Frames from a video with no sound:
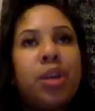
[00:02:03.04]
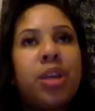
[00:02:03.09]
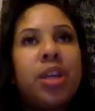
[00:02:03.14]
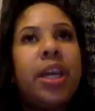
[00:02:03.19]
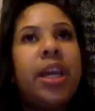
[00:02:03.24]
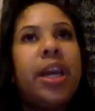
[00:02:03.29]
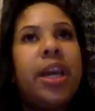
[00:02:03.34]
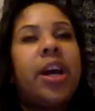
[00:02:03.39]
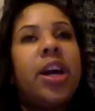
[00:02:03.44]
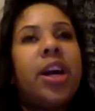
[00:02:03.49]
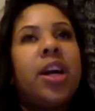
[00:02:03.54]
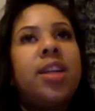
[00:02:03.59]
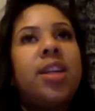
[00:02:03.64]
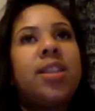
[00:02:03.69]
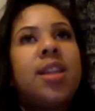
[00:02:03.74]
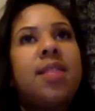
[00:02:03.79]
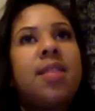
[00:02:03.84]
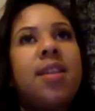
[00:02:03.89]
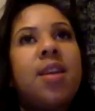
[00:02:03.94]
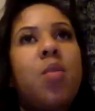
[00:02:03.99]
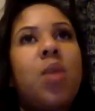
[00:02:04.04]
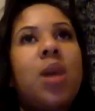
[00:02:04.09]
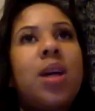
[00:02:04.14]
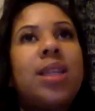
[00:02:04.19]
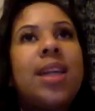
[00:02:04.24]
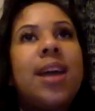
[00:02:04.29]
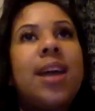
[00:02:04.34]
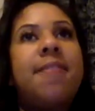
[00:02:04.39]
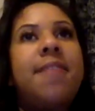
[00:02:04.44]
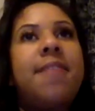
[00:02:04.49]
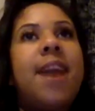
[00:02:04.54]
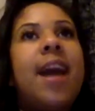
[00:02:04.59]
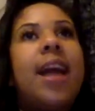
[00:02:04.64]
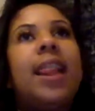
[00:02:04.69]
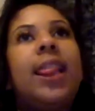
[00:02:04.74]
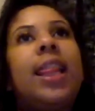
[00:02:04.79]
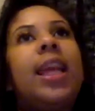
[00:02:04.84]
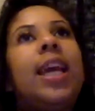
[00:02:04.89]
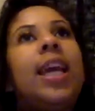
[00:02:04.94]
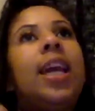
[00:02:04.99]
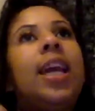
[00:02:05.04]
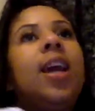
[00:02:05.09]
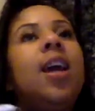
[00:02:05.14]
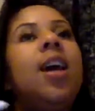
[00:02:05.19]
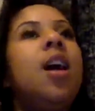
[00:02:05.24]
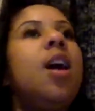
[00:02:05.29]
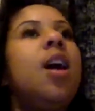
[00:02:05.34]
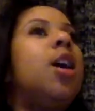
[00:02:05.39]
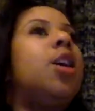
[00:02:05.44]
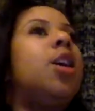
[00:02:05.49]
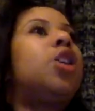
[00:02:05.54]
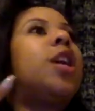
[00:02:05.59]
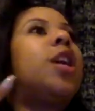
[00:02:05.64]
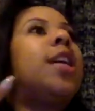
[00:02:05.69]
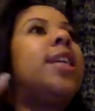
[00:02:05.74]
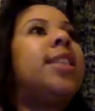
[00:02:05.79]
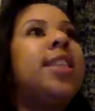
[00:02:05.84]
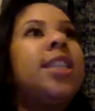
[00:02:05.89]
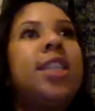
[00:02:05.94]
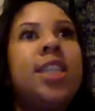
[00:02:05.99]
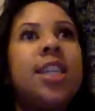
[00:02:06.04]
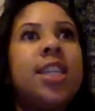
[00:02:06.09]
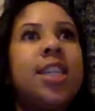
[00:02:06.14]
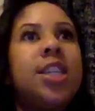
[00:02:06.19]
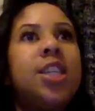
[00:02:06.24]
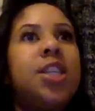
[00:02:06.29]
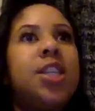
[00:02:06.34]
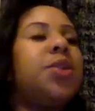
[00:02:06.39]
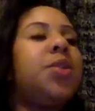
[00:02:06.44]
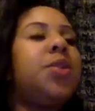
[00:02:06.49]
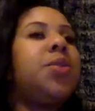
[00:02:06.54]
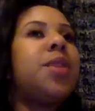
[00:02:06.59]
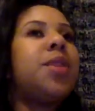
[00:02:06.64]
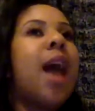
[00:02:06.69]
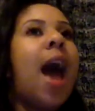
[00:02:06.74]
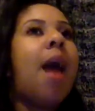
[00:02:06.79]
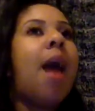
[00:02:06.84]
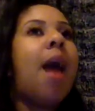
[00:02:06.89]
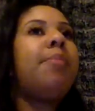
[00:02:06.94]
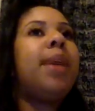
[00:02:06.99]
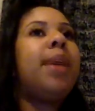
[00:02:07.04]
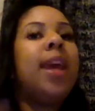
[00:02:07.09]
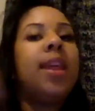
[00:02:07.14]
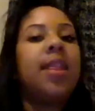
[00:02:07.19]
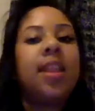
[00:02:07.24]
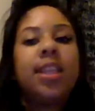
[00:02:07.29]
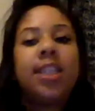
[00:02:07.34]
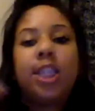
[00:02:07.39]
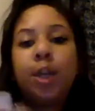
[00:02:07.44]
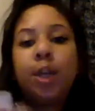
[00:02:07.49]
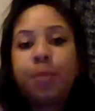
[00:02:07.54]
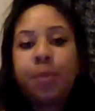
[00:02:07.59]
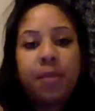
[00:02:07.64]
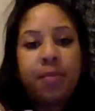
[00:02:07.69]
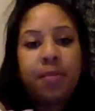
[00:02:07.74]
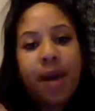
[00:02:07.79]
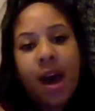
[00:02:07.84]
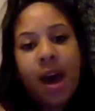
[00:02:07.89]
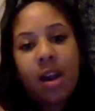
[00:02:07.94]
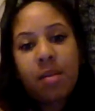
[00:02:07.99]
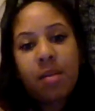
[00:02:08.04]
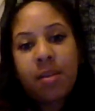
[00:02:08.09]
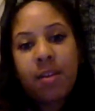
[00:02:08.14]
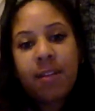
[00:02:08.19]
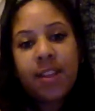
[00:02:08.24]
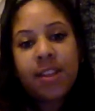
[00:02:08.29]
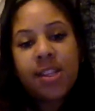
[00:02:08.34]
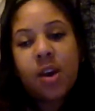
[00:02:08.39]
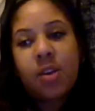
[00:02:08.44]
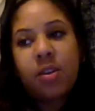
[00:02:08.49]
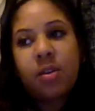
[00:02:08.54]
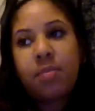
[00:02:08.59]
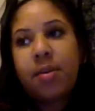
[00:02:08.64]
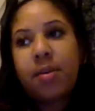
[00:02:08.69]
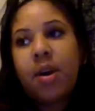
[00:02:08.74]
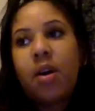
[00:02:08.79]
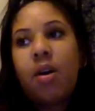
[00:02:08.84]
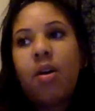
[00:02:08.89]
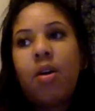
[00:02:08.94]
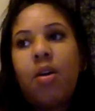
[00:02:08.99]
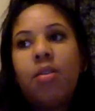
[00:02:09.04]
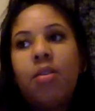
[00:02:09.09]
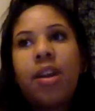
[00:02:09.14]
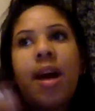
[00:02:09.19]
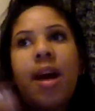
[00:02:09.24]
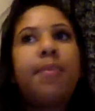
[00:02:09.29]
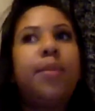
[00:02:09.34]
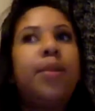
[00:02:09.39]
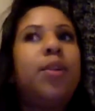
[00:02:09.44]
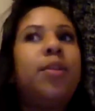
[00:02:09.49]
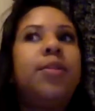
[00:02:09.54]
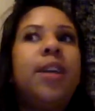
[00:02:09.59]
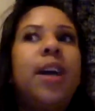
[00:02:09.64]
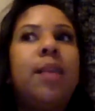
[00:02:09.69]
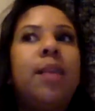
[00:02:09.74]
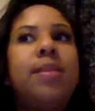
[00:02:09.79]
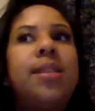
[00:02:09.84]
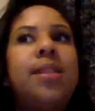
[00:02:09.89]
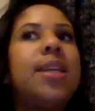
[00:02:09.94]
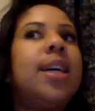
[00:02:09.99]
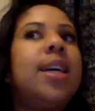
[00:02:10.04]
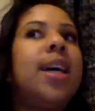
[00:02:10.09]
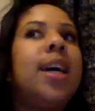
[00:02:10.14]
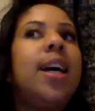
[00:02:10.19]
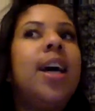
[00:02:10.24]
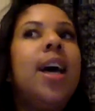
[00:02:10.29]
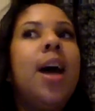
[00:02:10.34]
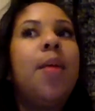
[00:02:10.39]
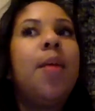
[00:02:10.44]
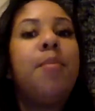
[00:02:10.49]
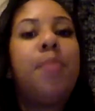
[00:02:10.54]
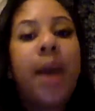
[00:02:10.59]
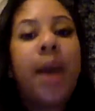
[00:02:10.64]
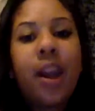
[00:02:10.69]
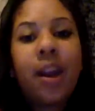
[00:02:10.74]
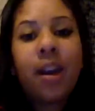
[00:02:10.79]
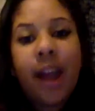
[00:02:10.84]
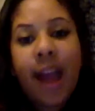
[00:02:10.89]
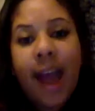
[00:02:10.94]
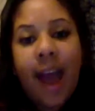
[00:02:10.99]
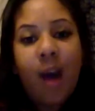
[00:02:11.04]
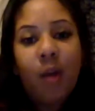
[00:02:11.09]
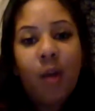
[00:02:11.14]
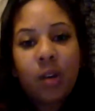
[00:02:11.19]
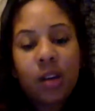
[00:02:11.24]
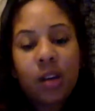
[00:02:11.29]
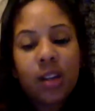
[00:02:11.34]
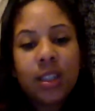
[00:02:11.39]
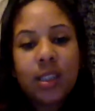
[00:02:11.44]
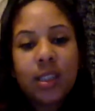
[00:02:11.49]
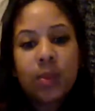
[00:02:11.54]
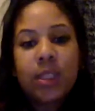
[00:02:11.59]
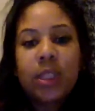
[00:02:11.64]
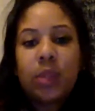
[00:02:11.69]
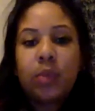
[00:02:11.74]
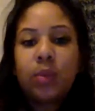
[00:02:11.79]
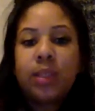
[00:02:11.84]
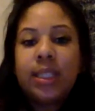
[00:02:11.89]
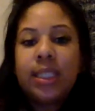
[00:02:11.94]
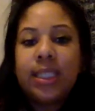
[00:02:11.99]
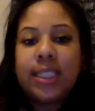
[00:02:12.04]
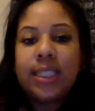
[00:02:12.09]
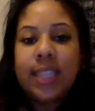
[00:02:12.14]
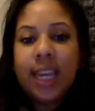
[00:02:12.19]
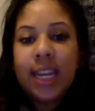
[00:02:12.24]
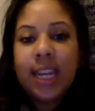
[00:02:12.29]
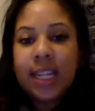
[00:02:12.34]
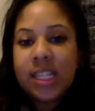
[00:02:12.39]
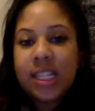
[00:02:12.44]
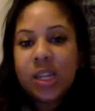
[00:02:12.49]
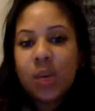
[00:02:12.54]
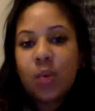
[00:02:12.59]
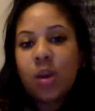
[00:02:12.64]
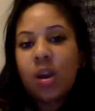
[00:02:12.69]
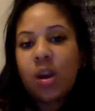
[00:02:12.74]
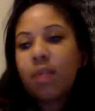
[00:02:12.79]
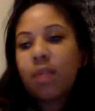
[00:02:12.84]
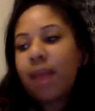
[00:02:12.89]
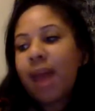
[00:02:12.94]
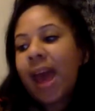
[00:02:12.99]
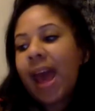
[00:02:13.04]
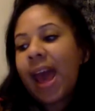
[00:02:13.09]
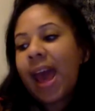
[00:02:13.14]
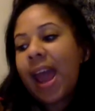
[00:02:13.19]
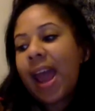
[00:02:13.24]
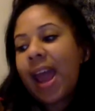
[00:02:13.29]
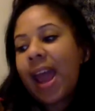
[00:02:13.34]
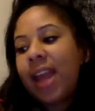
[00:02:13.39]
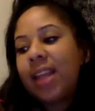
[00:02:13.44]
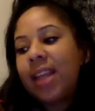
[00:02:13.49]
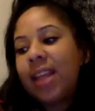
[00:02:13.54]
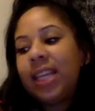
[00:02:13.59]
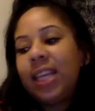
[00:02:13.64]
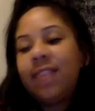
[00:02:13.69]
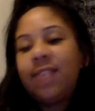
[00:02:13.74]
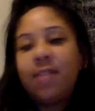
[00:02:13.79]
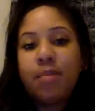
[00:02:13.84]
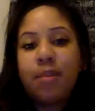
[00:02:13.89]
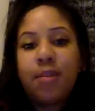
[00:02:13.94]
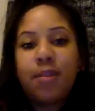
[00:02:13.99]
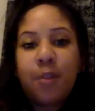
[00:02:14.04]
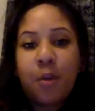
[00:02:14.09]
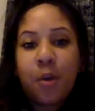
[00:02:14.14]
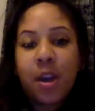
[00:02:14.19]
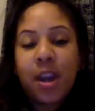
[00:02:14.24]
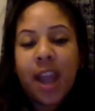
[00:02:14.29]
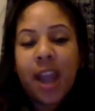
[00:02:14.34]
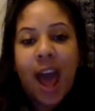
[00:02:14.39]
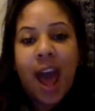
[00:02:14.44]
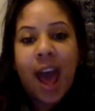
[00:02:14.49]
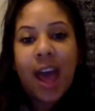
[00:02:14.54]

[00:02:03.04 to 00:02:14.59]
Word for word: years. And then once I finally transitioned to not being the super bottom of the totem pole, then I moved up to better hours, which was getting to work by eight, leaving before nine.